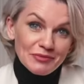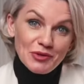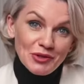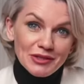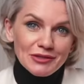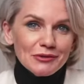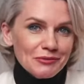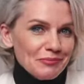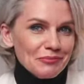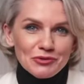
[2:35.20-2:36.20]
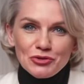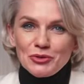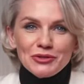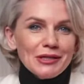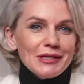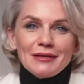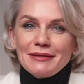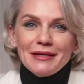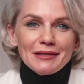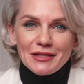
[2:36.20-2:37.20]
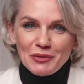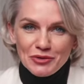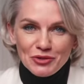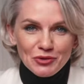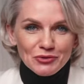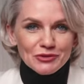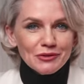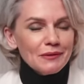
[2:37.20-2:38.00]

Got it. Sure thing, that's how it goes.